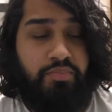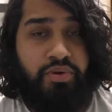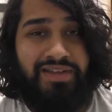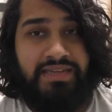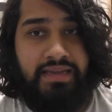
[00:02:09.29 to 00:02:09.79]

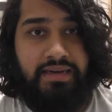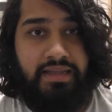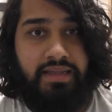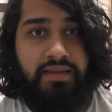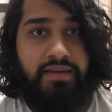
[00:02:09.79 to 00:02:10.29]
Pretty
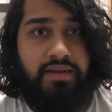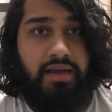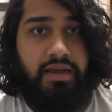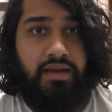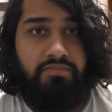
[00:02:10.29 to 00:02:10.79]
Deadly
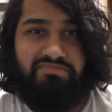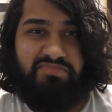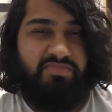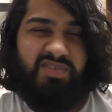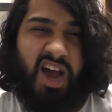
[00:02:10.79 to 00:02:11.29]

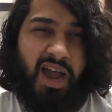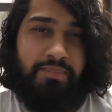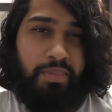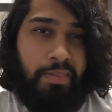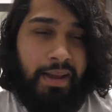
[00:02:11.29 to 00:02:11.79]

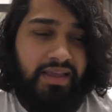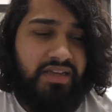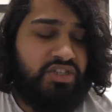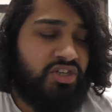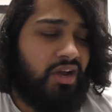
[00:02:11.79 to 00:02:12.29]
hype
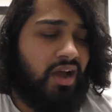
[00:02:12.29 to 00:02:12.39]
package.